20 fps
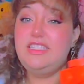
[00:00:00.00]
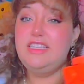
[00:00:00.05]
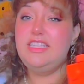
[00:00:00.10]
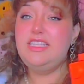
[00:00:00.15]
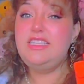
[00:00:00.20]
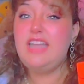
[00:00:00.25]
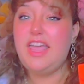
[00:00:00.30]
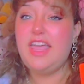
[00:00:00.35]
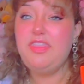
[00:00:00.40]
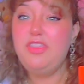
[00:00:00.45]

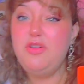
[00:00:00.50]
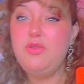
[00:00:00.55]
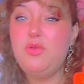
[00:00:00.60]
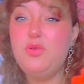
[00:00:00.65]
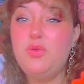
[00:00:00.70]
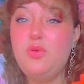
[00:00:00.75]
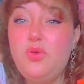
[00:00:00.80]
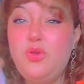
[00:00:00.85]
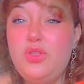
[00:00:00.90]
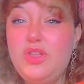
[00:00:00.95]
this not the
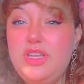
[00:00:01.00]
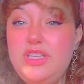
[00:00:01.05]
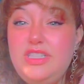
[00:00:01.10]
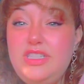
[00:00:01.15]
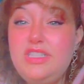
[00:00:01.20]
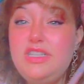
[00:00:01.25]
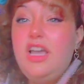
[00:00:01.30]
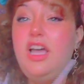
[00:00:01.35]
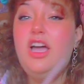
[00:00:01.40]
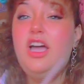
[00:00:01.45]

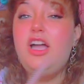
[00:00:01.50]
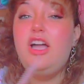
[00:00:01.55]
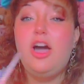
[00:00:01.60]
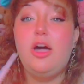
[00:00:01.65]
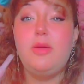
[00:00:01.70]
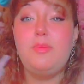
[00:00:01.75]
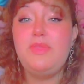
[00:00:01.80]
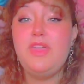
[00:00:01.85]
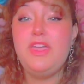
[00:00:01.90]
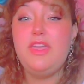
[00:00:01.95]
coolest
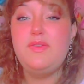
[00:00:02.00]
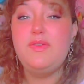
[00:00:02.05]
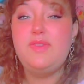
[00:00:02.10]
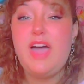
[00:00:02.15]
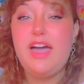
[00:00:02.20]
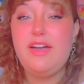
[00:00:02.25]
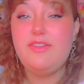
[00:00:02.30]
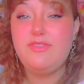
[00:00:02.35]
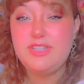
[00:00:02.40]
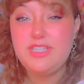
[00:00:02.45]
cup that you've
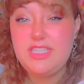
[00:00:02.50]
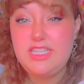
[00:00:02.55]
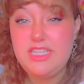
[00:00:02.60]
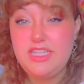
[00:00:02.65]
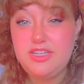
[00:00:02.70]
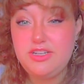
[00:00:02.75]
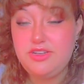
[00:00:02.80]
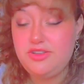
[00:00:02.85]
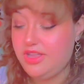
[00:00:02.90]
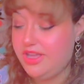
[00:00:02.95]
ever
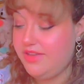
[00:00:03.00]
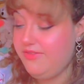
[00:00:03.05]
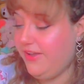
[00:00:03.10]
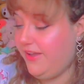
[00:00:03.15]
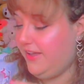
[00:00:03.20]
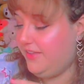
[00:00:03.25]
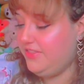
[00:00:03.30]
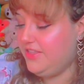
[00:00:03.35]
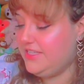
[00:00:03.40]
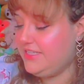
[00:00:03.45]
seen in your life?
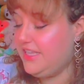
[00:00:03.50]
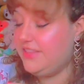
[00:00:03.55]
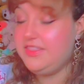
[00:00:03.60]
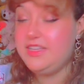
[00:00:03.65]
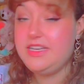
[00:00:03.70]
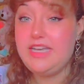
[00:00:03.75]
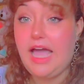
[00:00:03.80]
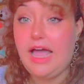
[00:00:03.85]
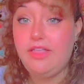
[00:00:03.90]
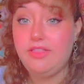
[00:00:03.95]
I got this at
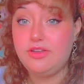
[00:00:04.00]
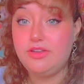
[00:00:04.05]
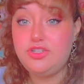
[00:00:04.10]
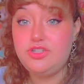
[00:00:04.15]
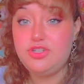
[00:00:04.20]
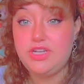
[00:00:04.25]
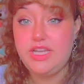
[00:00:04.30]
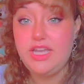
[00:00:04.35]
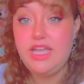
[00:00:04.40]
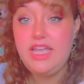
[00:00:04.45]
the Dollar
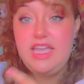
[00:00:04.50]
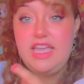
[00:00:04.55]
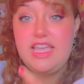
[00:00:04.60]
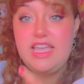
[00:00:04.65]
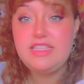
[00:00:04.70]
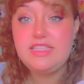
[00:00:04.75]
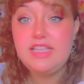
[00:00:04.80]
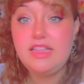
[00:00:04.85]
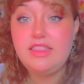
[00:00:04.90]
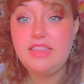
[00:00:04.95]
Tree.
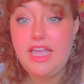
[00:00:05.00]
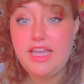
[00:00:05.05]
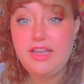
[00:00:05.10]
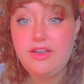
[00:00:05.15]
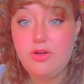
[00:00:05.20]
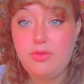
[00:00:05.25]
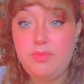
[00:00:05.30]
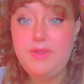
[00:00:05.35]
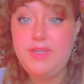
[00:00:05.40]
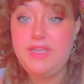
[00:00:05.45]
It's a
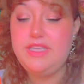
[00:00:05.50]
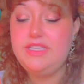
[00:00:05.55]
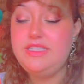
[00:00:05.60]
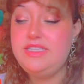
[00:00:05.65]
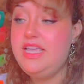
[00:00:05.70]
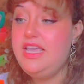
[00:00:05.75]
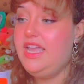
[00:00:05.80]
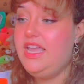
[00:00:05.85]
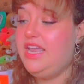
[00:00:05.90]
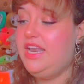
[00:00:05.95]
Lego piece,
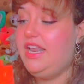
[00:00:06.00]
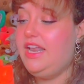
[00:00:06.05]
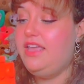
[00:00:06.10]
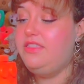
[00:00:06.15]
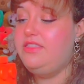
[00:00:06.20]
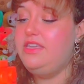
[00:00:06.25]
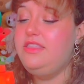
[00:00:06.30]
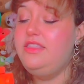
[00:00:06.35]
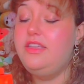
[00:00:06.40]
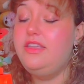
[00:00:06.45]
and I
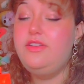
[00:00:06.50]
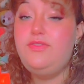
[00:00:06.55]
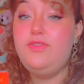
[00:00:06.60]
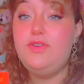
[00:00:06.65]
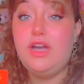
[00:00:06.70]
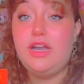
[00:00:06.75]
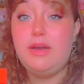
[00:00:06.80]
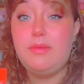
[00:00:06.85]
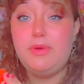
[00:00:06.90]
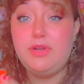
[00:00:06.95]
think that if
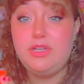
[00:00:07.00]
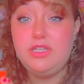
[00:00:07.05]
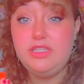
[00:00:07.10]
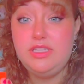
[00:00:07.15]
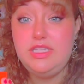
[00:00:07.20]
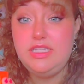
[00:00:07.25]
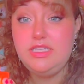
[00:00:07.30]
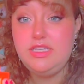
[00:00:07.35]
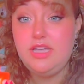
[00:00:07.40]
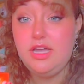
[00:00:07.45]
you got a bunch
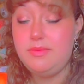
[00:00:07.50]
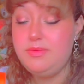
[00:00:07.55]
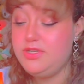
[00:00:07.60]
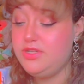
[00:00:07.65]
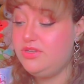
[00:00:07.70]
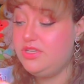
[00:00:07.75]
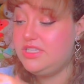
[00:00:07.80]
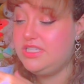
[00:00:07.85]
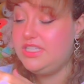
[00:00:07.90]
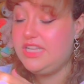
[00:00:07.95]
of these
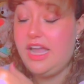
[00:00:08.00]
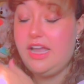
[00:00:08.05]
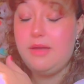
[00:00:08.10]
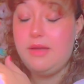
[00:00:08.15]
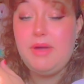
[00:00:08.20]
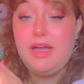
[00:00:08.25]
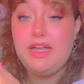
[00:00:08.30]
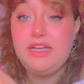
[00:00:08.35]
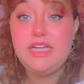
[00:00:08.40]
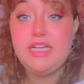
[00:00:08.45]
cups, you could stack
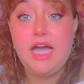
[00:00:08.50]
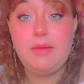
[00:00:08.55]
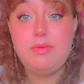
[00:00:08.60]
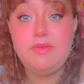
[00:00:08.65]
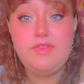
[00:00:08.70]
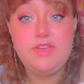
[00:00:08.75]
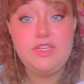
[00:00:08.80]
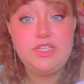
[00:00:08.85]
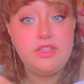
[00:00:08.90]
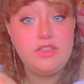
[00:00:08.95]
them on top
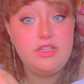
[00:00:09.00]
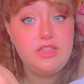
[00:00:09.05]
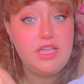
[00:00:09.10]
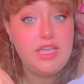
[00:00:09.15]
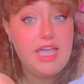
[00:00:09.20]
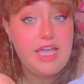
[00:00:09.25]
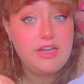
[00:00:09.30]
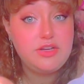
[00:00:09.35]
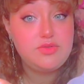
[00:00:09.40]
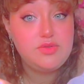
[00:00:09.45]
of each other
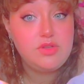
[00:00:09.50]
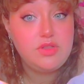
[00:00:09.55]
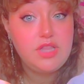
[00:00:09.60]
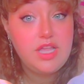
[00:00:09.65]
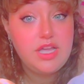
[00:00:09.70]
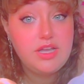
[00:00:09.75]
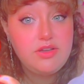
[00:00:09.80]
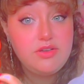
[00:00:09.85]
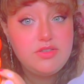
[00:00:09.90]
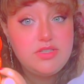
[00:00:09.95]
like actual
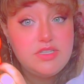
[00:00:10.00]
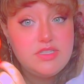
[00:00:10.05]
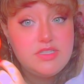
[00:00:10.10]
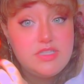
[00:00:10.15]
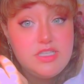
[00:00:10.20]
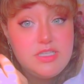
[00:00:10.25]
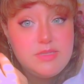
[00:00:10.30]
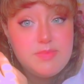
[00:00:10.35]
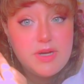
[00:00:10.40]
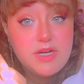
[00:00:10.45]
Legos, because
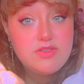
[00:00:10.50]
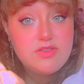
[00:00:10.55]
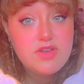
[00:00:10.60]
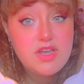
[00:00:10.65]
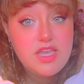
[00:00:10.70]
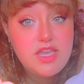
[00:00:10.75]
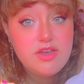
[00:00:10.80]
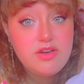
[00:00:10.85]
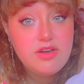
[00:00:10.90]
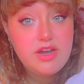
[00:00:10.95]
these parts
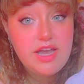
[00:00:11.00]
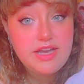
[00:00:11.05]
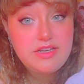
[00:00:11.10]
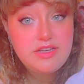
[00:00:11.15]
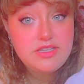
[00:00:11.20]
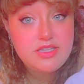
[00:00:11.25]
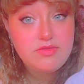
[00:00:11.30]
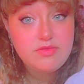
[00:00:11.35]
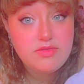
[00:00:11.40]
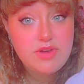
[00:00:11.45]
right here are
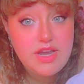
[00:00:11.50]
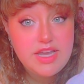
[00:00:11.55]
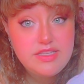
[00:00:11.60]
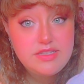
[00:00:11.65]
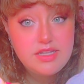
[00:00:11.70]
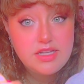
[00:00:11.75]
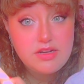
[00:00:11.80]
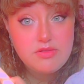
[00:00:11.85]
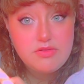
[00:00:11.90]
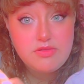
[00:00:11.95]
actually
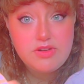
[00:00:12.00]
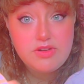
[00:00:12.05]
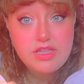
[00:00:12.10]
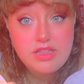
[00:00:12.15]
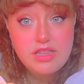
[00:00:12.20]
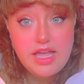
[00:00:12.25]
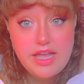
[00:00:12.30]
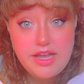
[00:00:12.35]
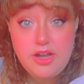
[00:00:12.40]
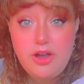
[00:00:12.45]
raised like a
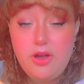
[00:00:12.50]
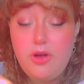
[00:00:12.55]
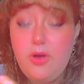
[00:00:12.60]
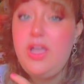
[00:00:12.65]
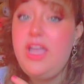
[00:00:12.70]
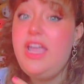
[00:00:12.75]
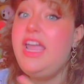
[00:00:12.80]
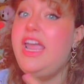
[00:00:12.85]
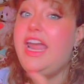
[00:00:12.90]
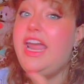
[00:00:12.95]
real Lego,
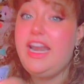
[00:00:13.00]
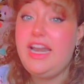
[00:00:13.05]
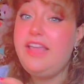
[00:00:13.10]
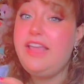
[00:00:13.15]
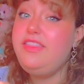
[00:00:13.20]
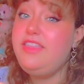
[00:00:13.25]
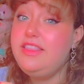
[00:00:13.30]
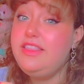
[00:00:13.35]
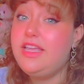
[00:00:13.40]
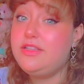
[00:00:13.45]
and
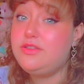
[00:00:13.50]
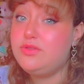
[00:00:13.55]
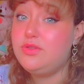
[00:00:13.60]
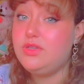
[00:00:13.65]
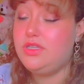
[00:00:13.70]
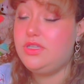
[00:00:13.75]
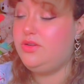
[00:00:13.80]
I think that's really